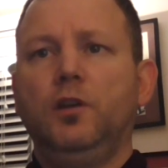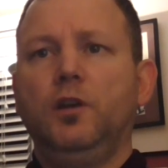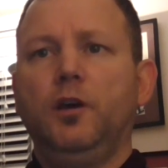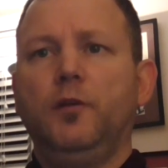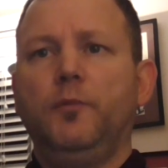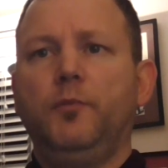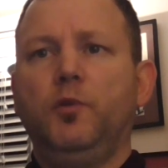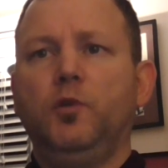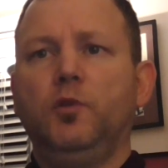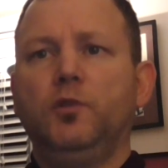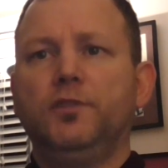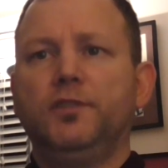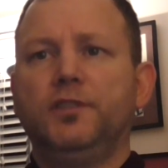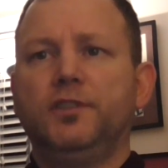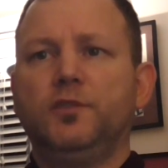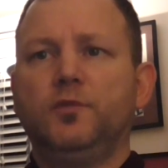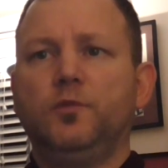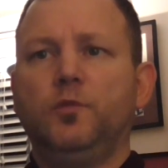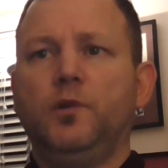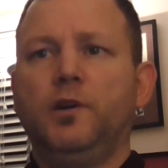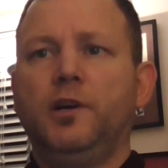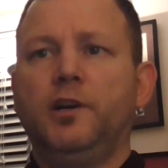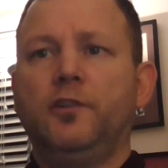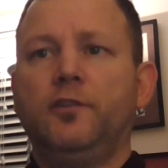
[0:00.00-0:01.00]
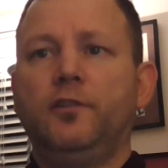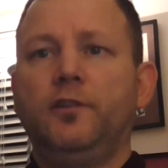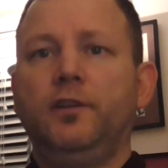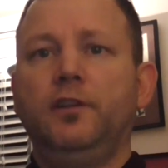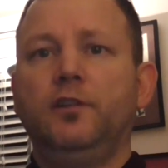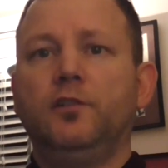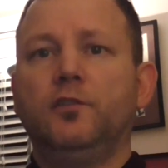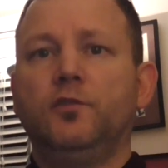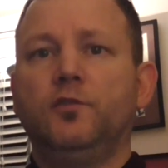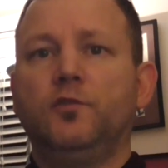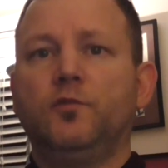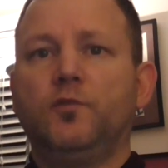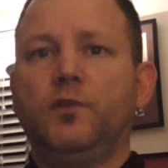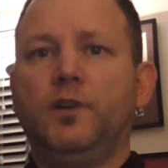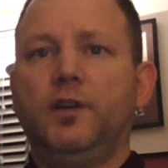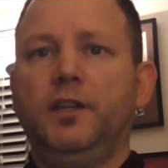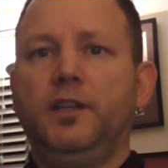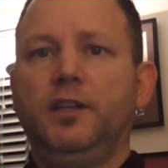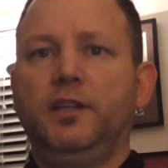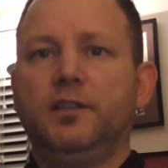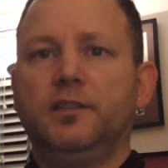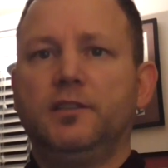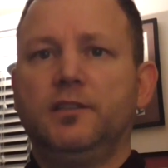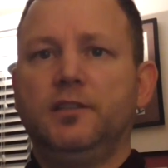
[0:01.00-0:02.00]
a pulse that's wiry or
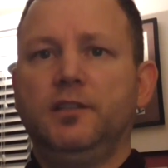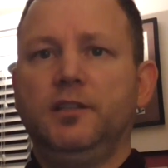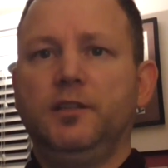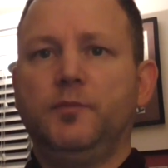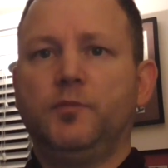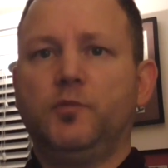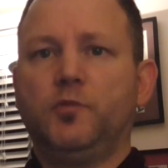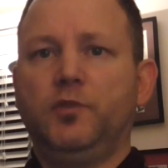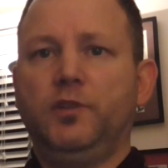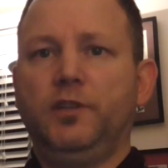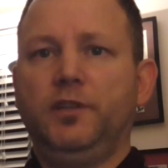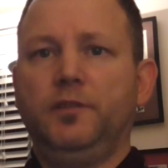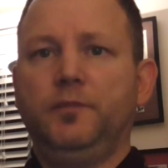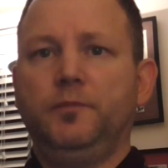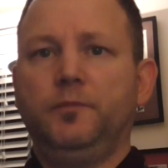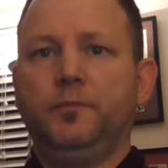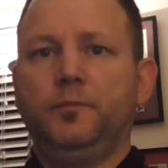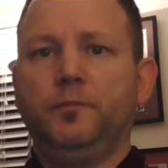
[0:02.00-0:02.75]
thready and slippery.